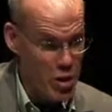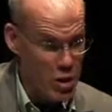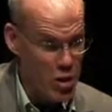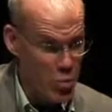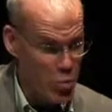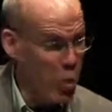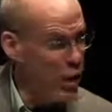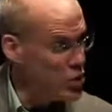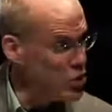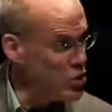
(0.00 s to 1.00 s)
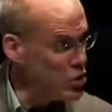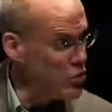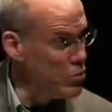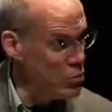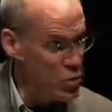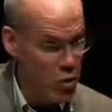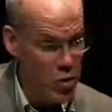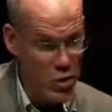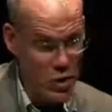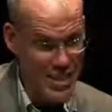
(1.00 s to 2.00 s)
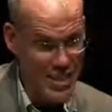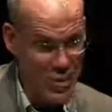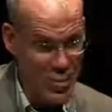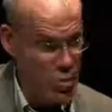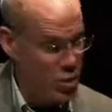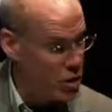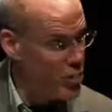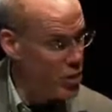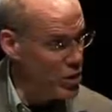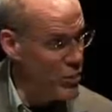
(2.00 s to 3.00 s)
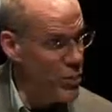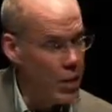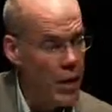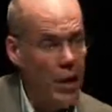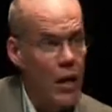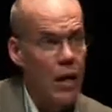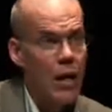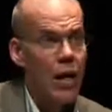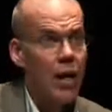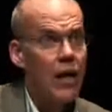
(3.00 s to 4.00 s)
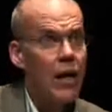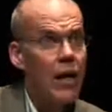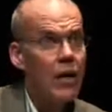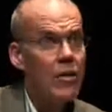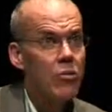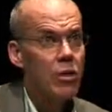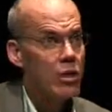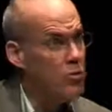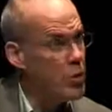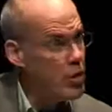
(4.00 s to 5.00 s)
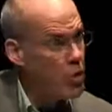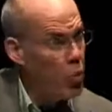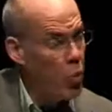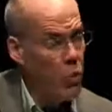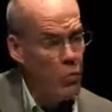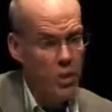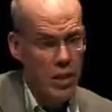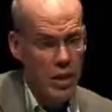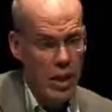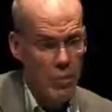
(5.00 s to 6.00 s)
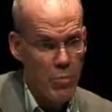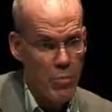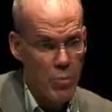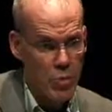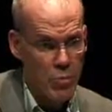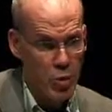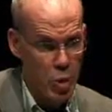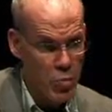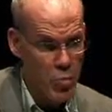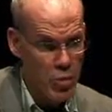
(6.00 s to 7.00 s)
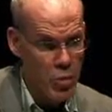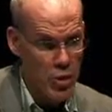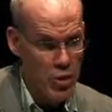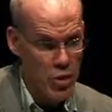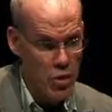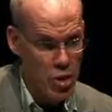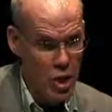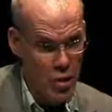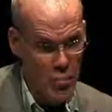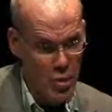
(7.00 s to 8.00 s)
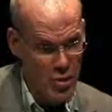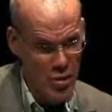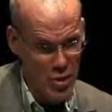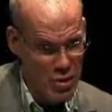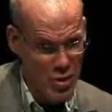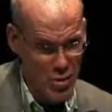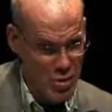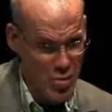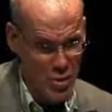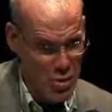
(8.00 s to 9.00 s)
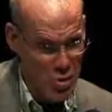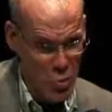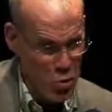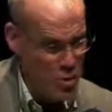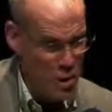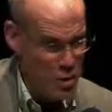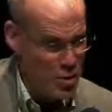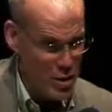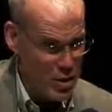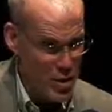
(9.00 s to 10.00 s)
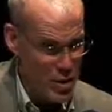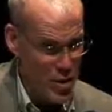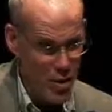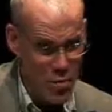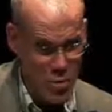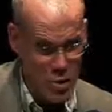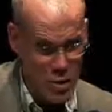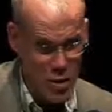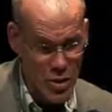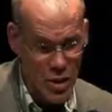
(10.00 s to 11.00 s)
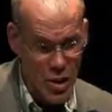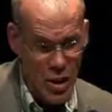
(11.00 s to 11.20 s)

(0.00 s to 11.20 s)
to kind of watch the results as it were come in. And we didn't really know what was going to happen. We would hope that we'd done a good job, but it was, global organizing is a hard business.